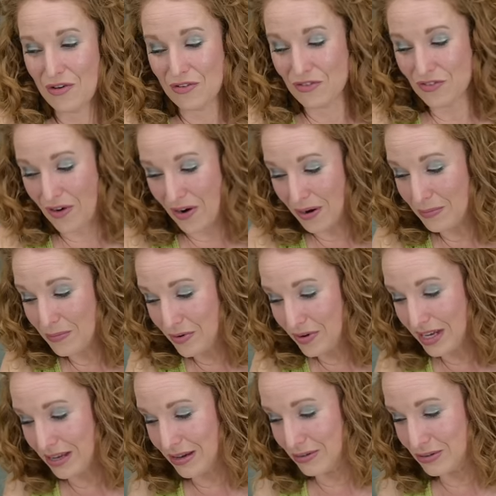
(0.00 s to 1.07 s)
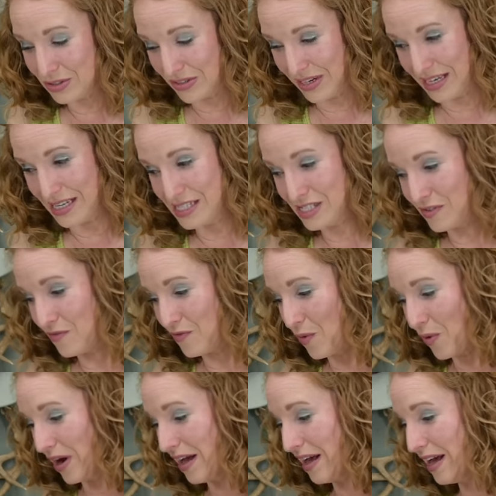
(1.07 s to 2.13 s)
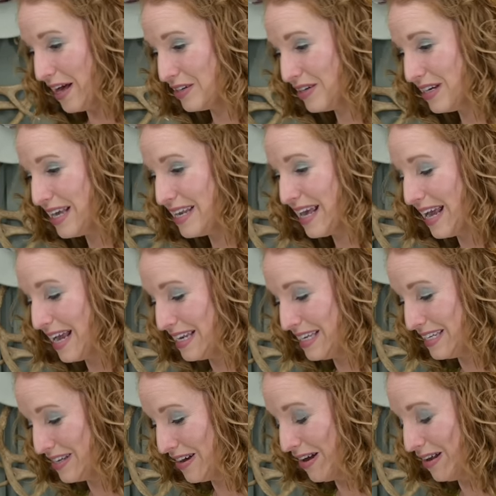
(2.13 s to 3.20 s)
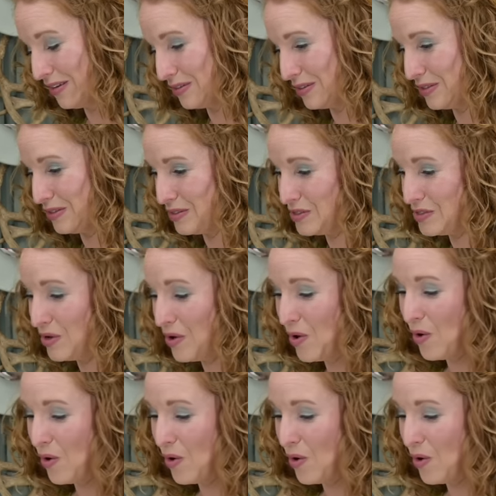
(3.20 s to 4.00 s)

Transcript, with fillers: Farm Rio dress for one hundred eighty dollars,